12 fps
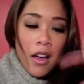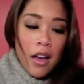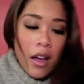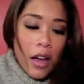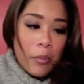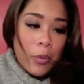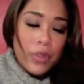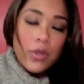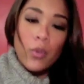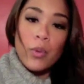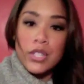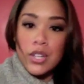Um, with the
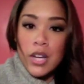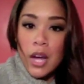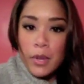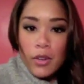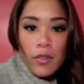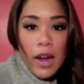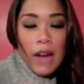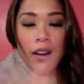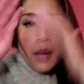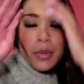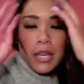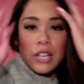winter coming around,
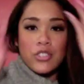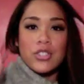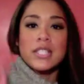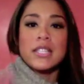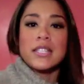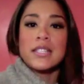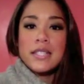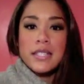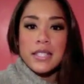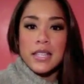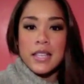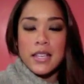I'll be interested to
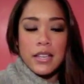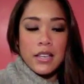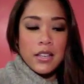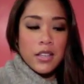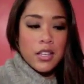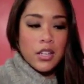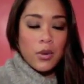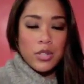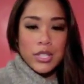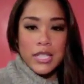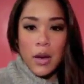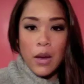see, you know,
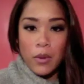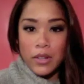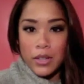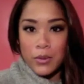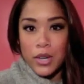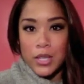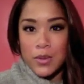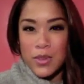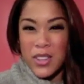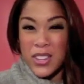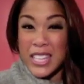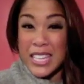just how well it works with
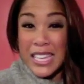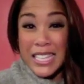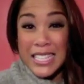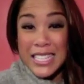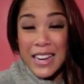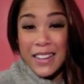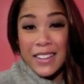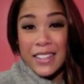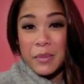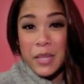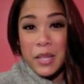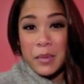all the heat styling
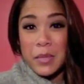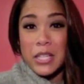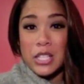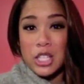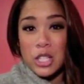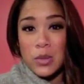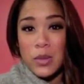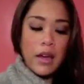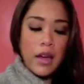I'm going to be doing.